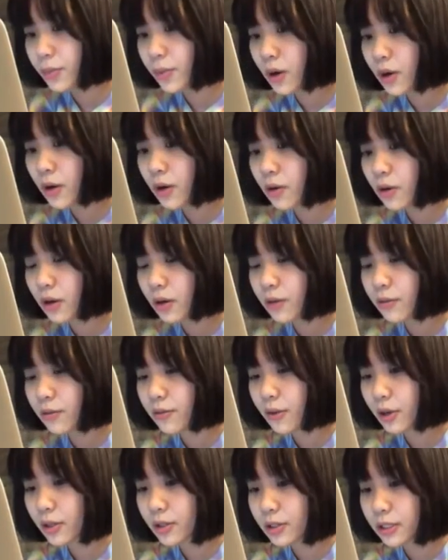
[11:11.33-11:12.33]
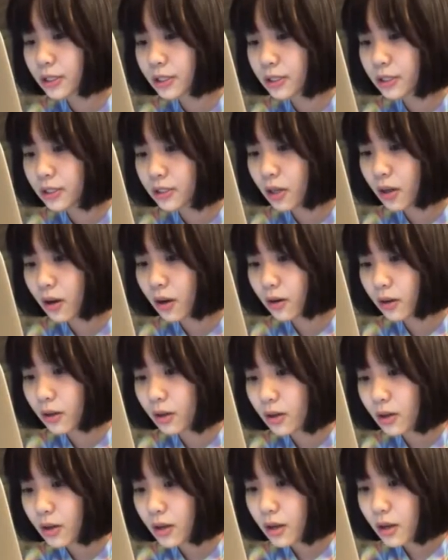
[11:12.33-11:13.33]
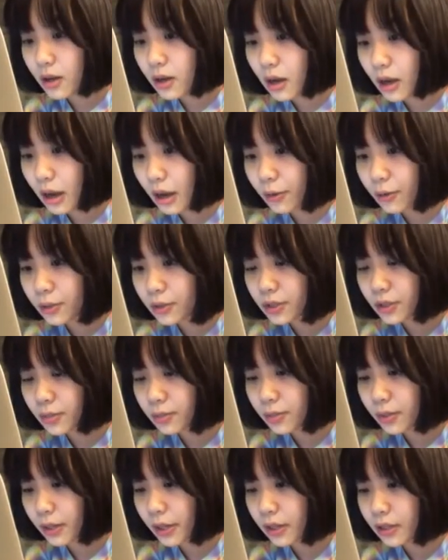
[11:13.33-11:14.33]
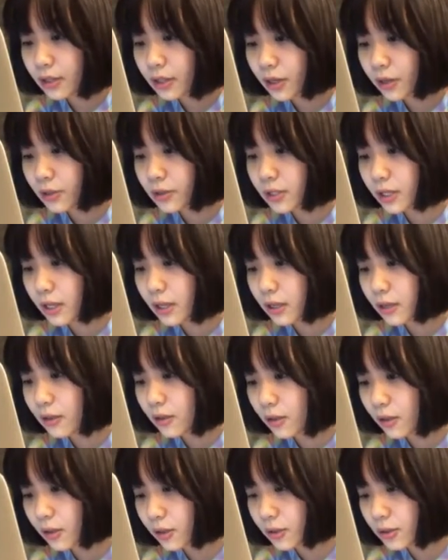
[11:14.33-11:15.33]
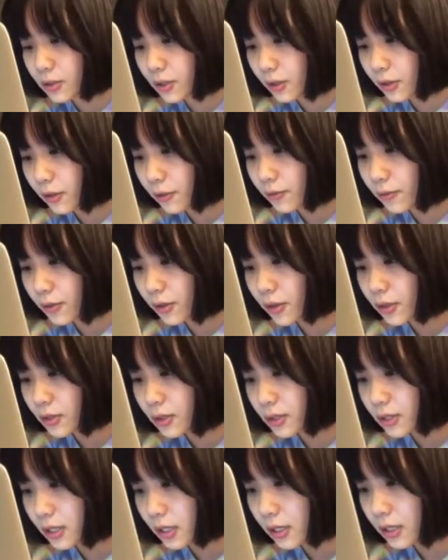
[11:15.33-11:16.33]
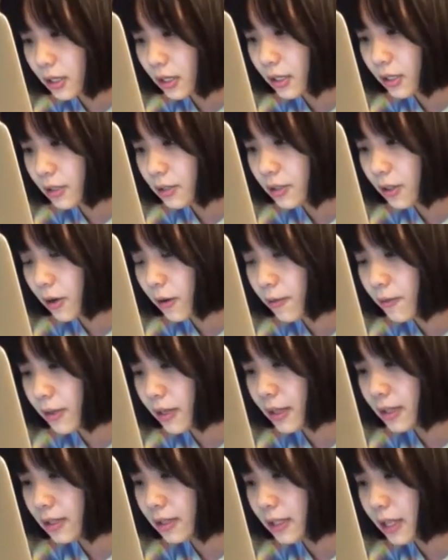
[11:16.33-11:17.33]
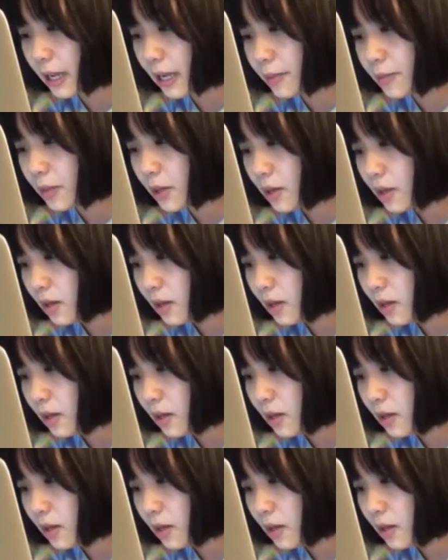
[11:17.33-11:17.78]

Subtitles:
pole of varsity jock. I wasn't planning on taking theater at first. Then I saw Via's name